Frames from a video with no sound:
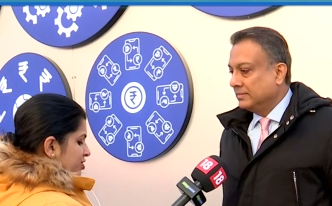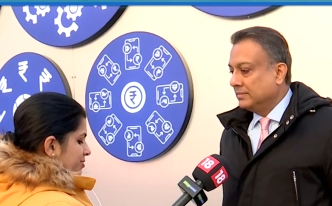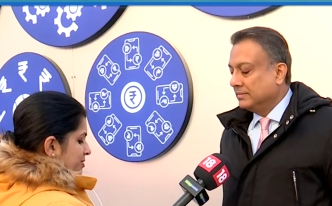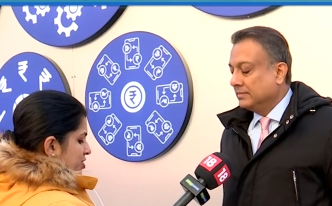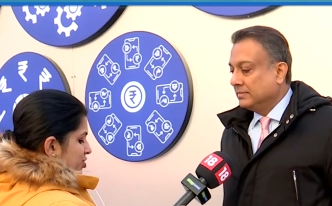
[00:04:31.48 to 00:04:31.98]

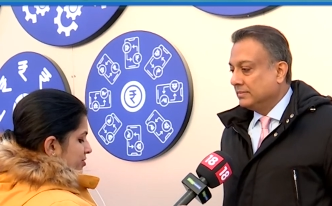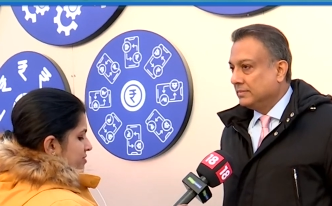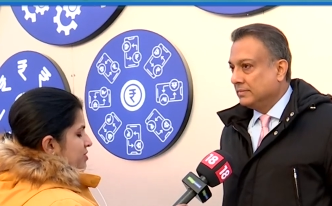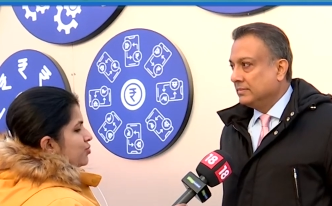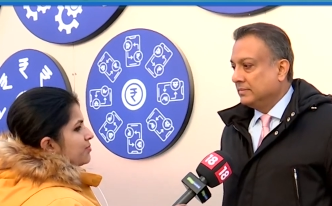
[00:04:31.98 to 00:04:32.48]
Speaker 1: hydrogen
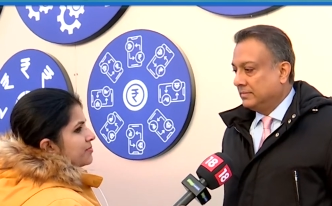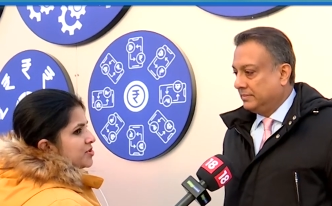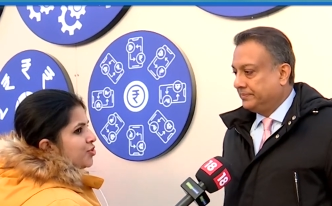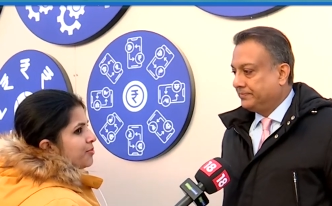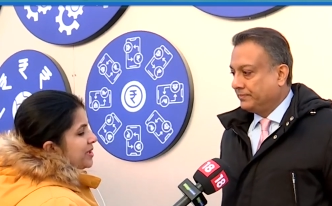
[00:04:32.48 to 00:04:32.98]
mission. So
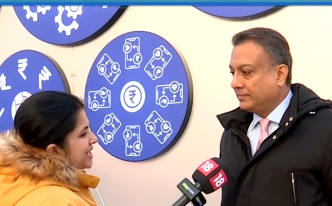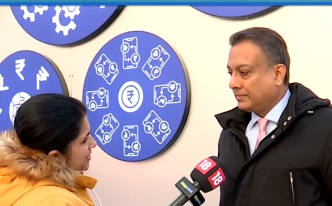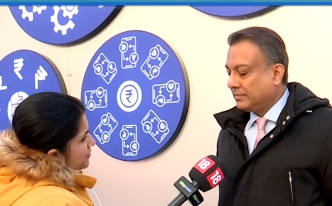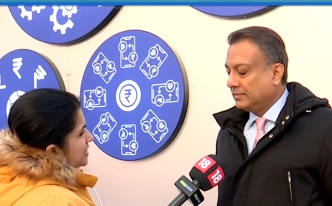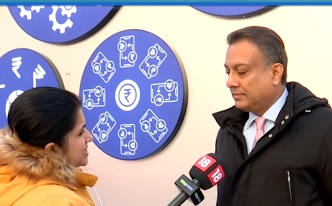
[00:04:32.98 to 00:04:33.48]
do you
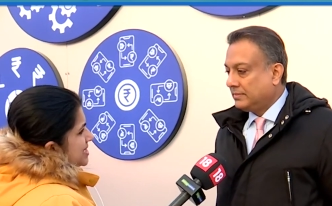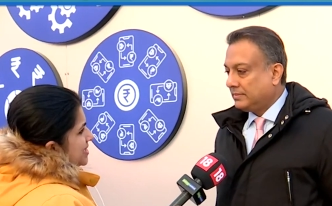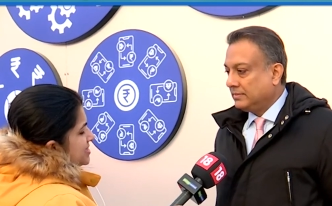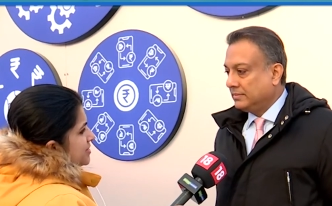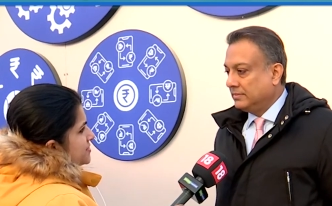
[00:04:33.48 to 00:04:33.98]
believe the
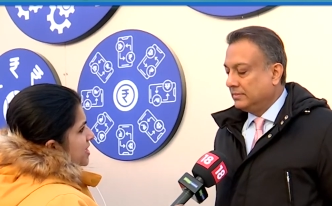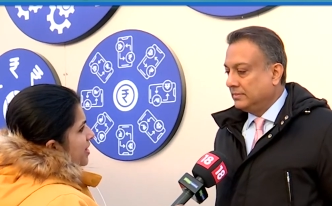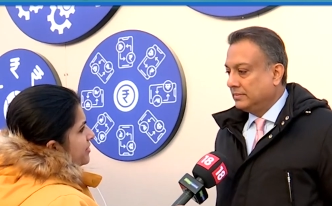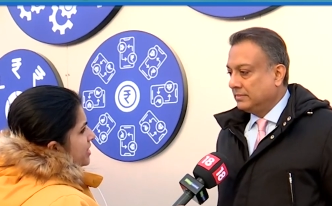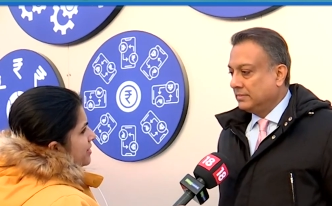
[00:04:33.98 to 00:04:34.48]

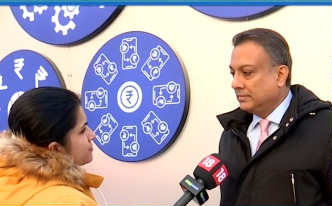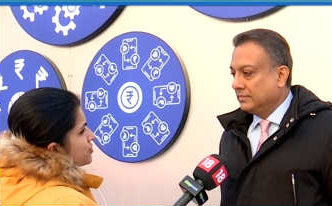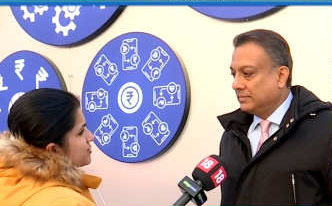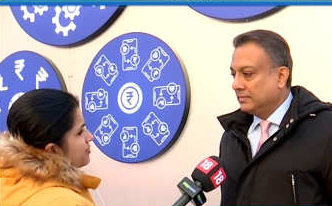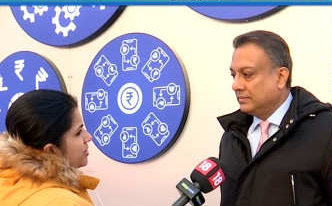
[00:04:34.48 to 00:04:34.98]
incentives are
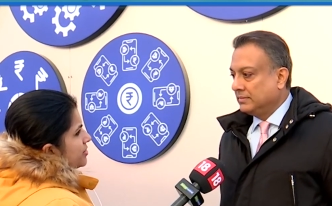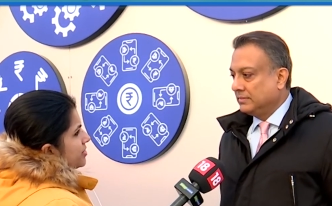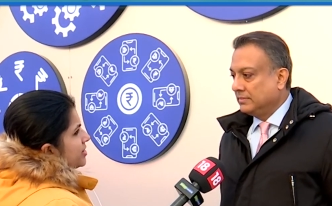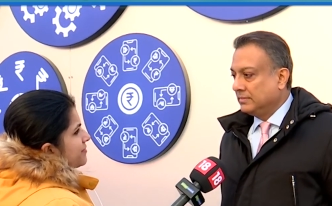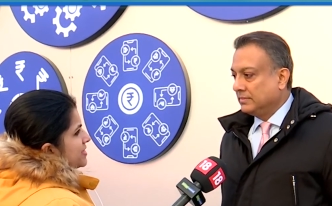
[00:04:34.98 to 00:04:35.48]
enough to
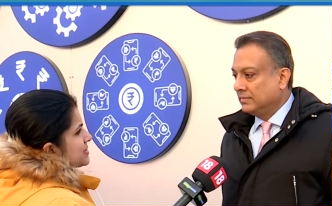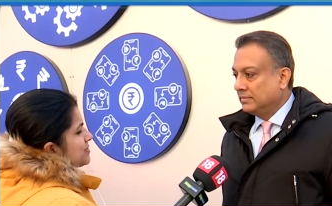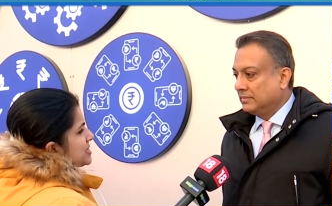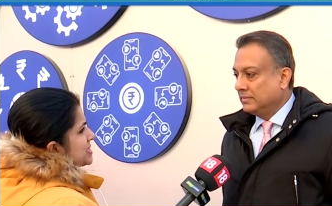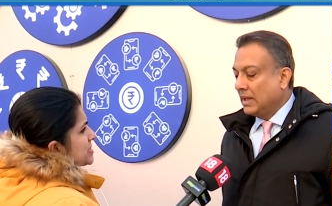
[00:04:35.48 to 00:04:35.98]
spur
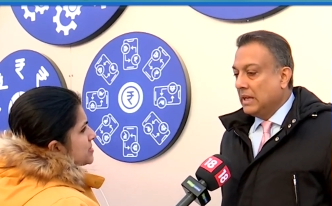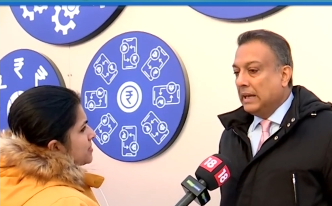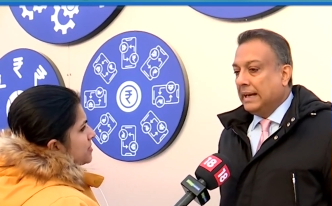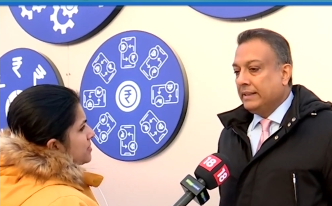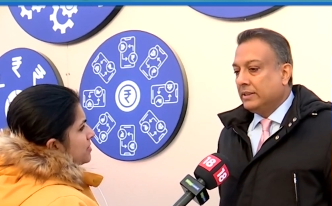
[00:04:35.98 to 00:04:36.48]
investments?
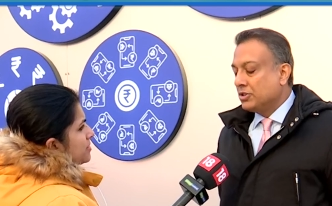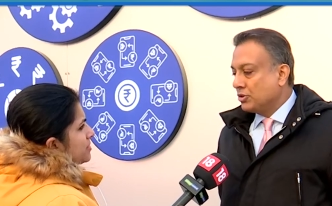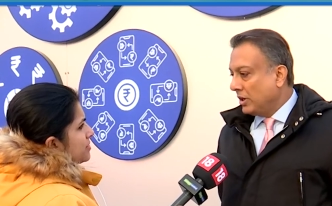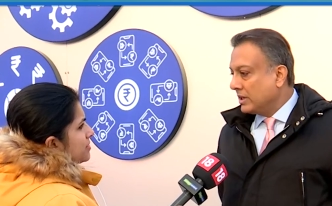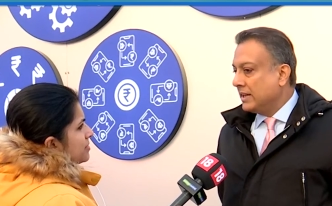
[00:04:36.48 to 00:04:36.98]
Speaker 2: I
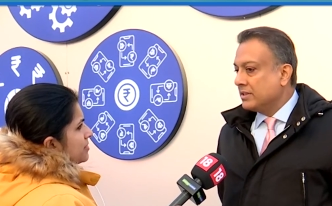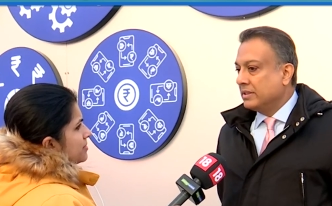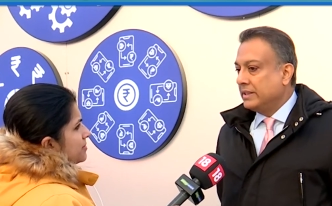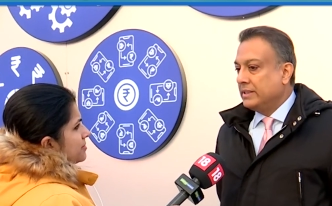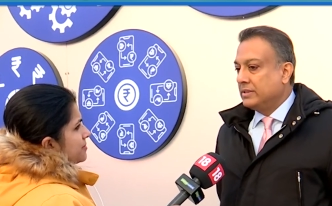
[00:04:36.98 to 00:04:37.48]
think the short
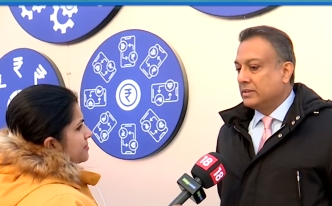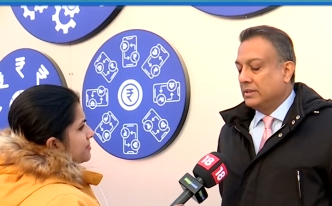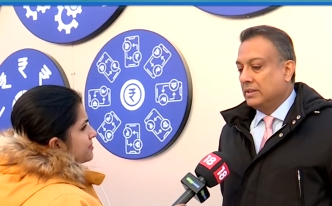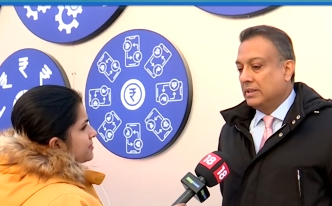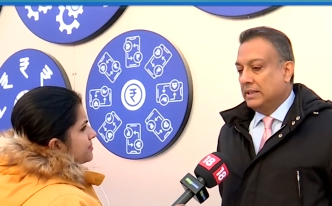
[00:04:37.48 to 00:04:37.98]
answer
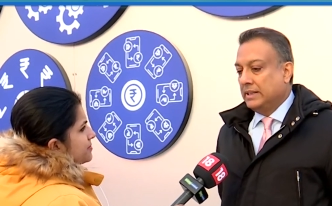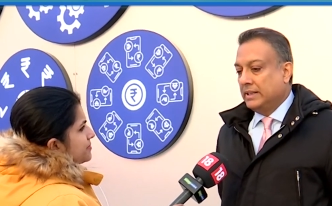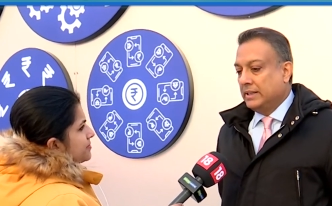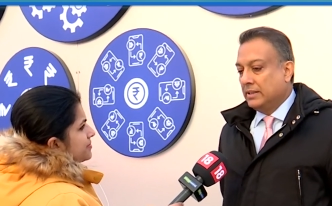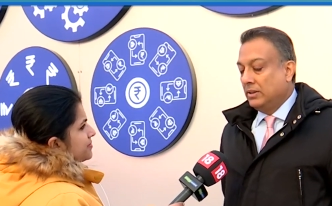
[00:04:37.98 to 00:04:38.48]
is
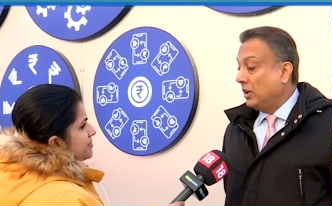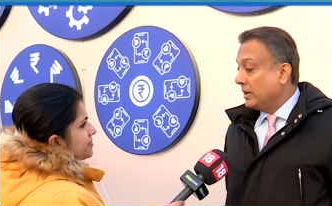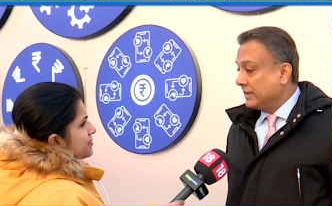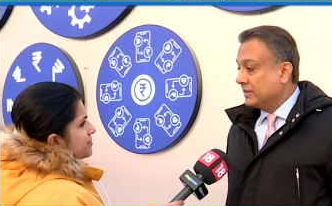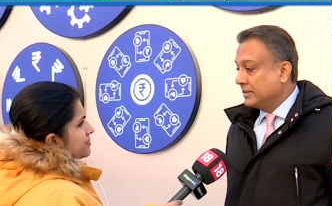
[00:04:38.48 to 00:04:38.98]

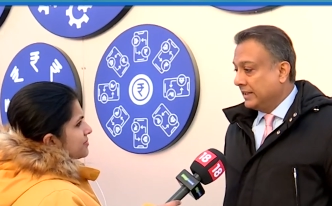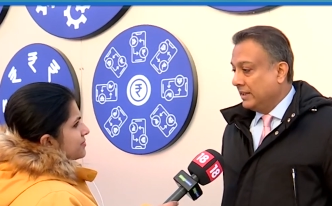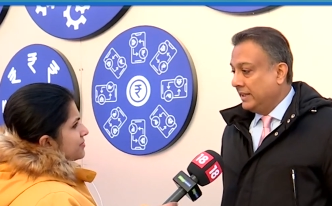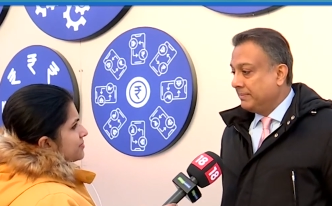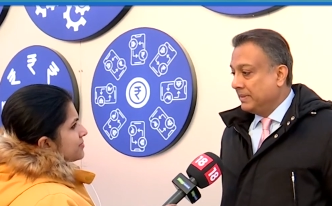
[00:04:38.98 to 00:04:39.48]
not
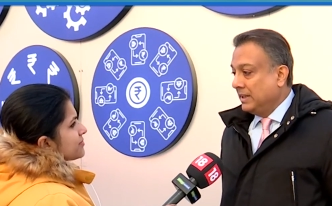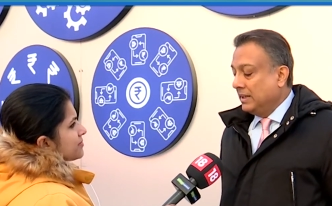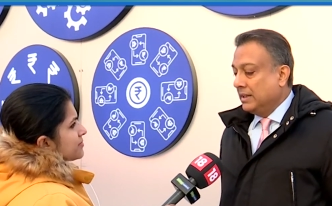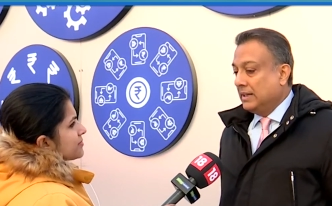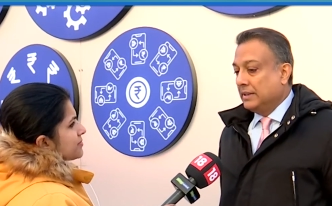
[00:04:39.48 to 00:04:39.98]
necessarily.
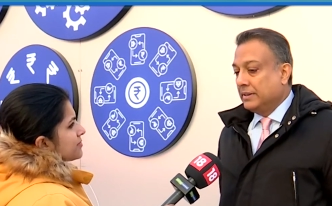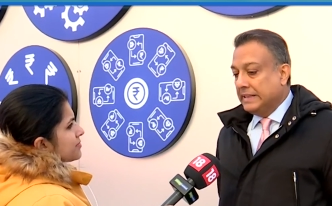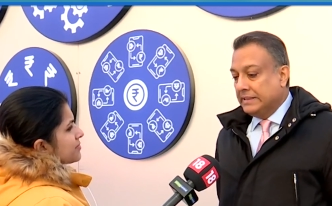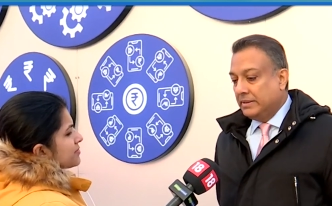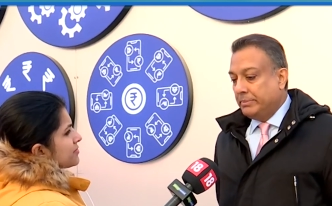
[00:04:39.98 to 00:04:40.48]

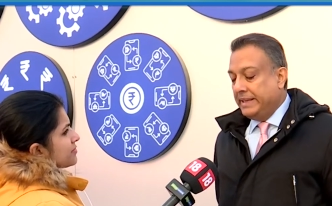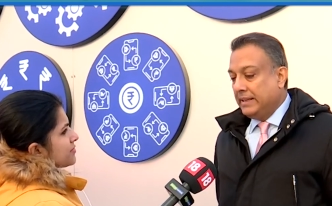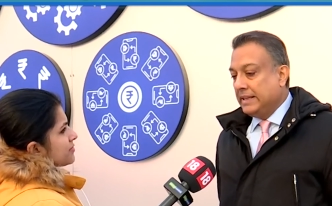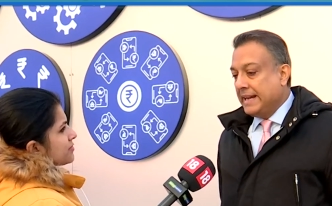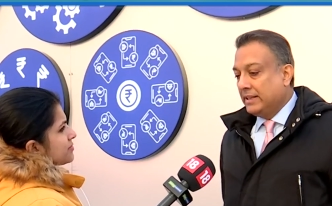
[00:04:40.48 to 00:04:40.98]
The
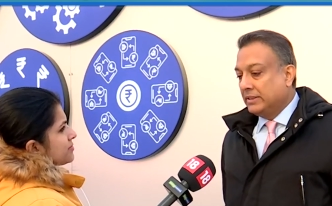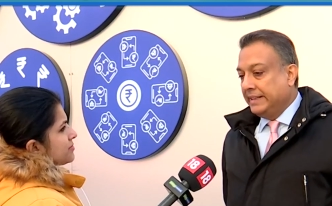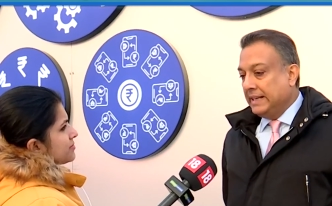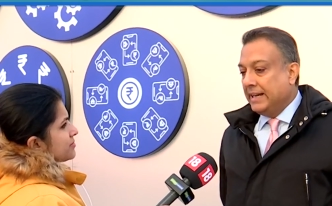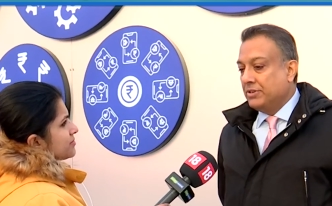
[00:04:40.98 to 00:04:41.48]
reason being
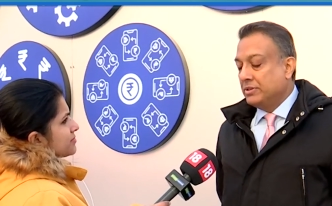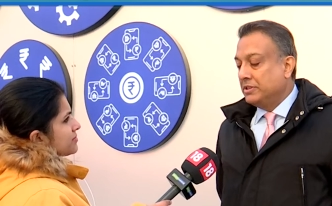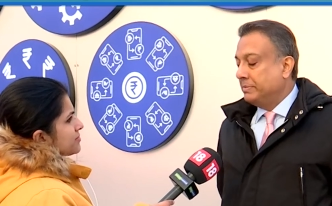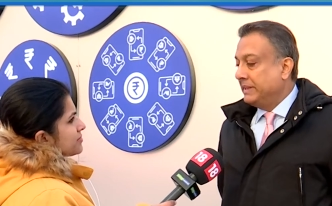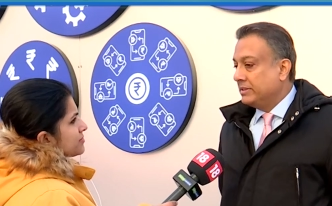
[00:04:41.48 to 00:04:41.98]
that green
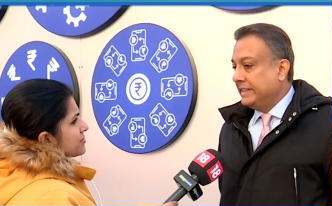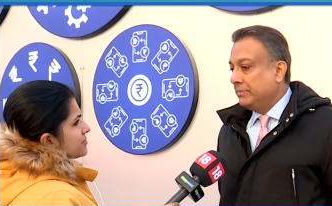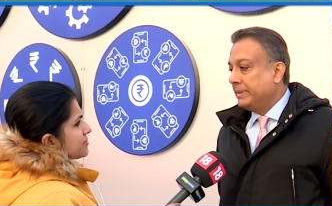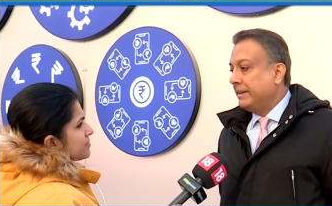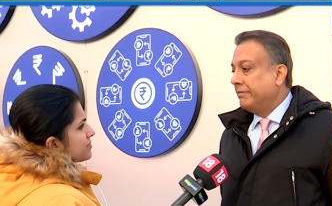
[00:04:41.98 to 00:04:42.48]
hydrogen is being
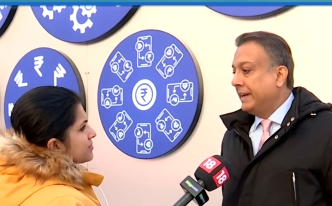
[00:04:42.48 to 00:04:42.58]
seen